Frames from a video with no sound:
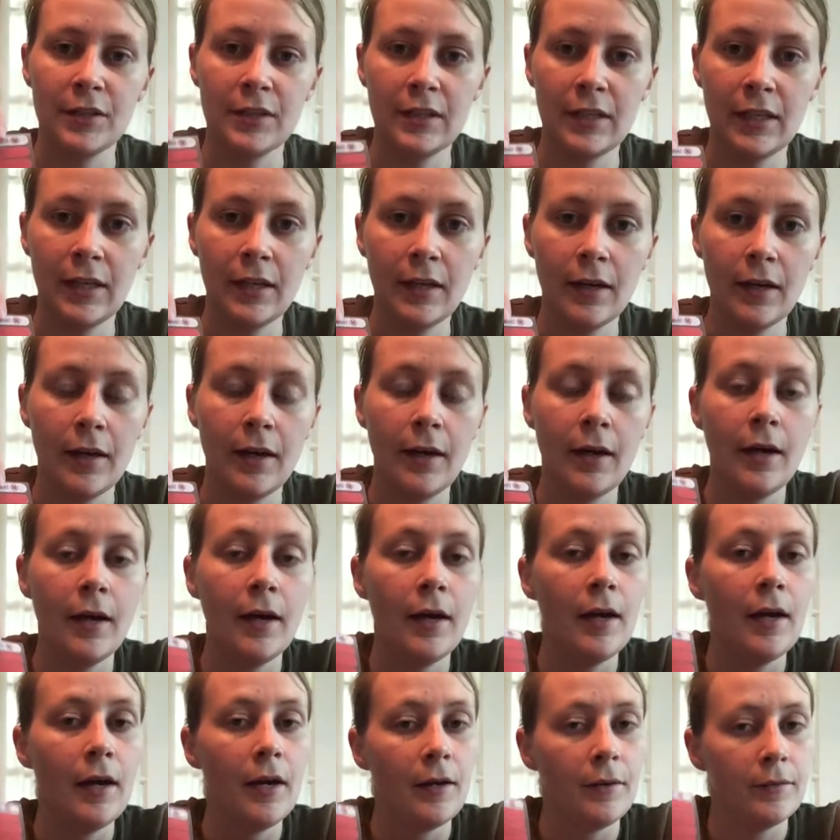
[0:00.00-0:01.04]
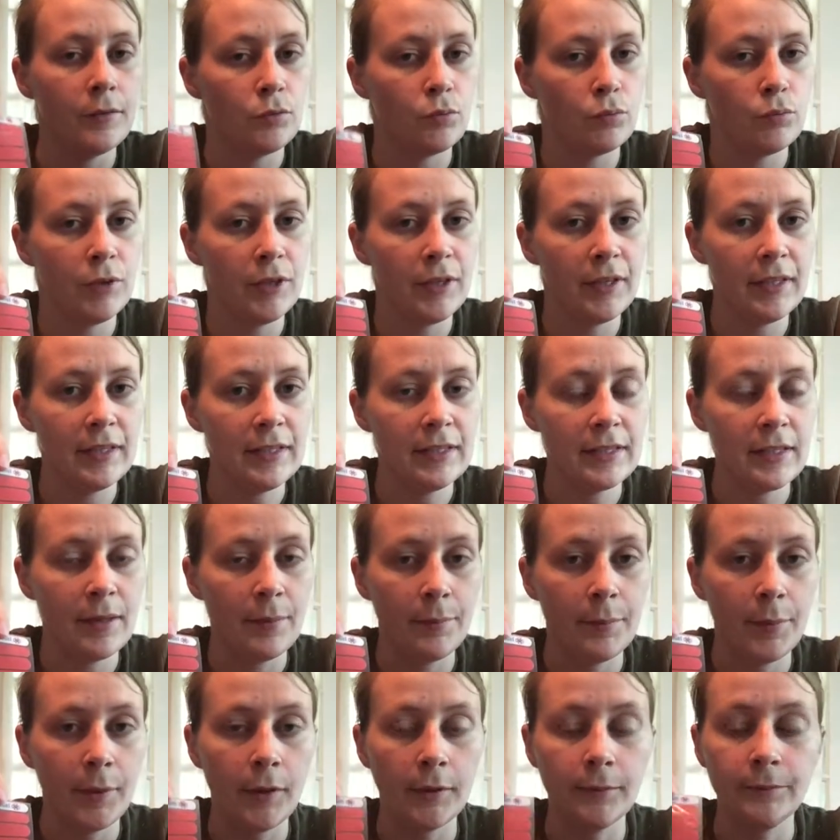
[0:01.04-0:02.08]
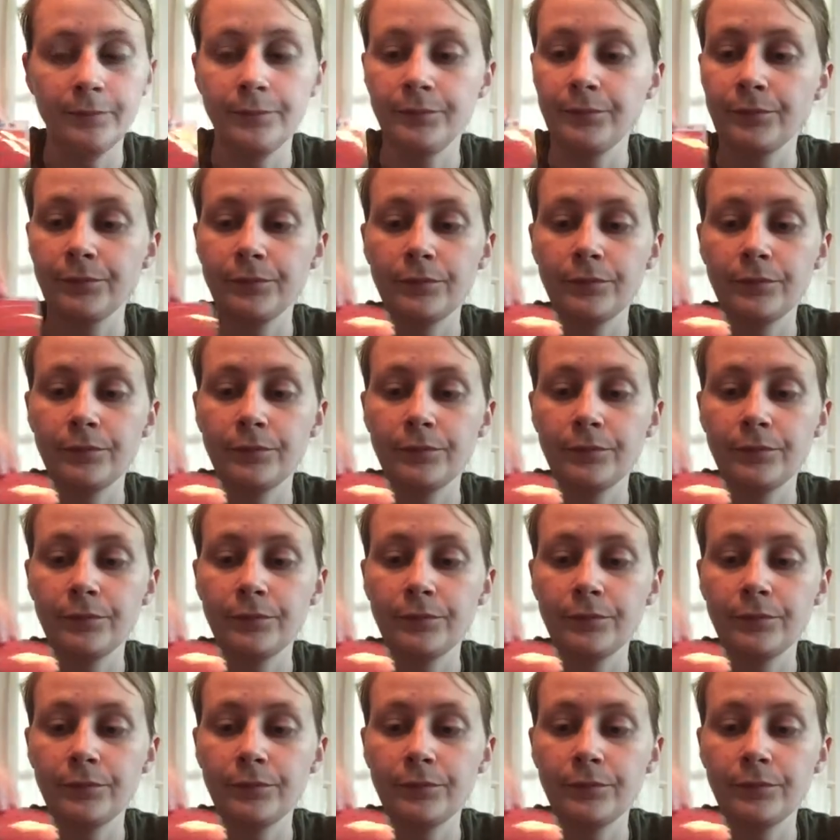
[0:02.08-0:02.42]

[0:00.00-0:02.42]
to see. It's really simple.